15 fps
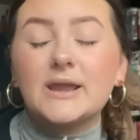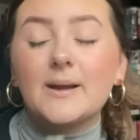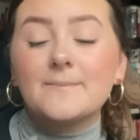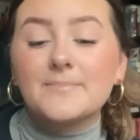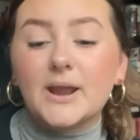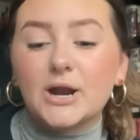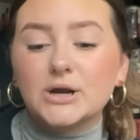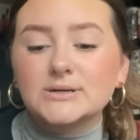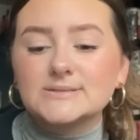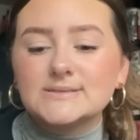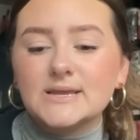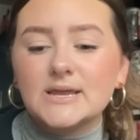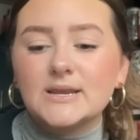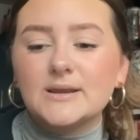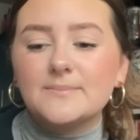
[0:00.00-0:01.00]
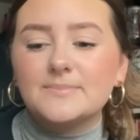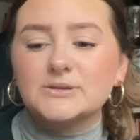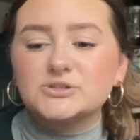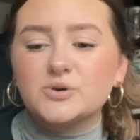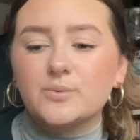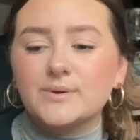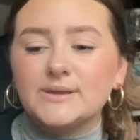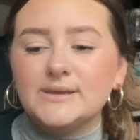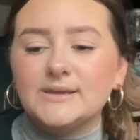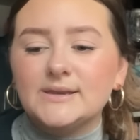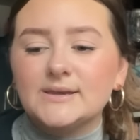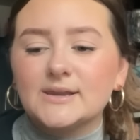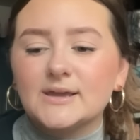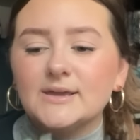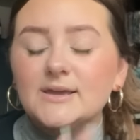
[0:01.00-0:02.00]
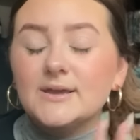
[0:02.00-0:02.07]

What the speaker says: comparison between